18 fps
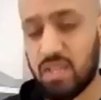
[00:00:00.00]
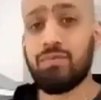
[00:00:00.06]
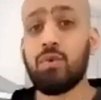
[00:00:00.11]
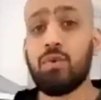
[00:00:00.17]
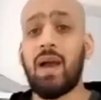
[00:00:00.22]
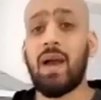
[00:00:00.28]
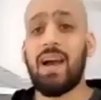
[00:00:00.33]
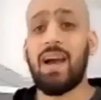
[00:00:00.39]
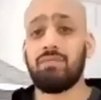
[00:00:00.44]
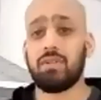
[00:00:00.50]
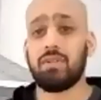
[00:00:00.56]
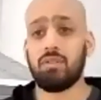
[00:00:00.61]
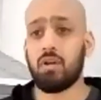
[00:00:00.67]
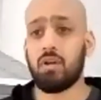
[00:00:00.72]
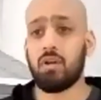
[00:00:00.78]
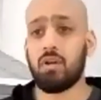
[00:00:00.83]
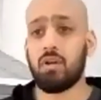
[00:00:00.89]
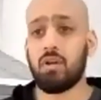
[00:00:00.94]
If you haven't,
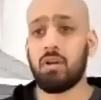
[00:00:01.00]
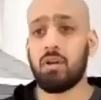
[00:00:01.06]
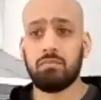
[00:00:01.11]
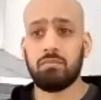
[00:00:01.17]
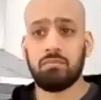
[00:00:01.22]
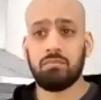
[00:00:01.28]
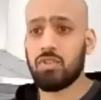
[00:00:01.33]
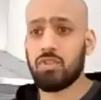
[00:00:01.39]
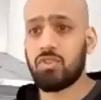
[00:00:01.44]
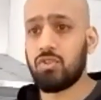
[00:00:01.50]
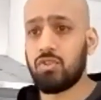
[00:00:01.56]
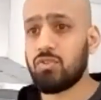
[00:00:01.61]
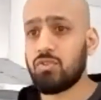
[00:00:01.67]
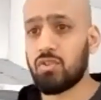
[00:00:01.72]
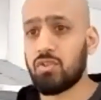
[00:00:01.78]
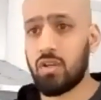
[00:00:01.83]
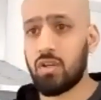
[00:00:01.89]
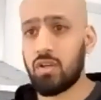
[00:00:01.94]
no problem. Just
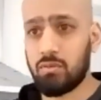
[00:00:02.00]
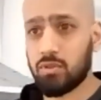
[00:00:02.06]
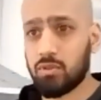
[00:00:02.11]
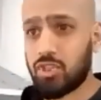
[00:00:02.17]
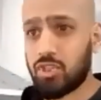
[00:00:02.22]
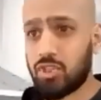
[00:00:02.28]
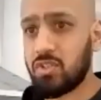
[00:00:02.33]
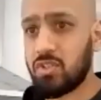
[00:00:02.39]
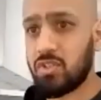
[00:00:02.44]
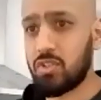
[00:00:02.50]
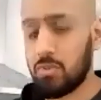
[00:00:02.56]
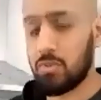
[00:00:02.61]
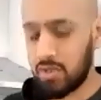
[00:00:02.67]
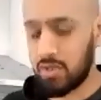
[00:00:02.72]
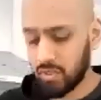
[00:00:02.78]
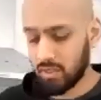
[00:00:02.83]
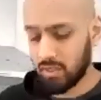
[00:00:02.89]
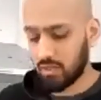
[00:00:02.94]
use what Shams is doing.